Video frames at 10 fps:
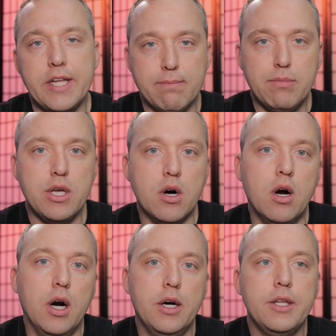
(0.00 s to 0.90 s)
and
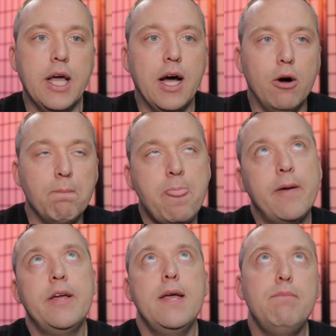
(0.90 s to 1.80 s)
MBR. Now,
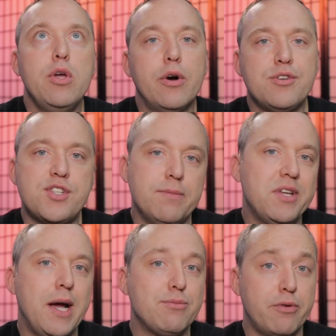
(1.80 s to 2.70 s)
MBR is
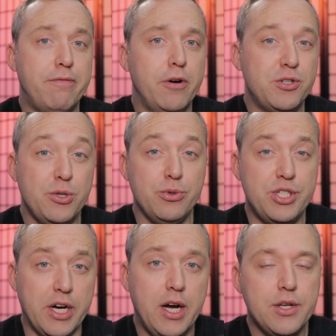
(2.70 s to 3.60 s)
sometimes referred to
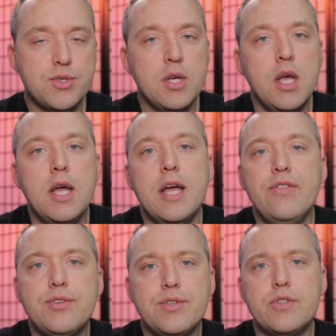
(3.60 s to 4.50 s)
DOS,
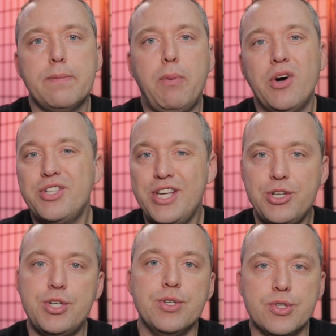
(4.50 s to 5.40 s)
and this is the
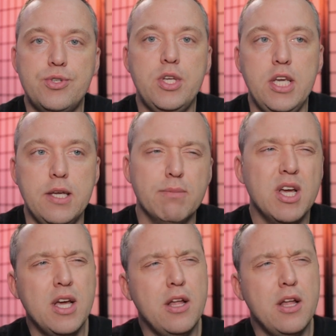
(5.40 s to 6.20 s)
partition scheme.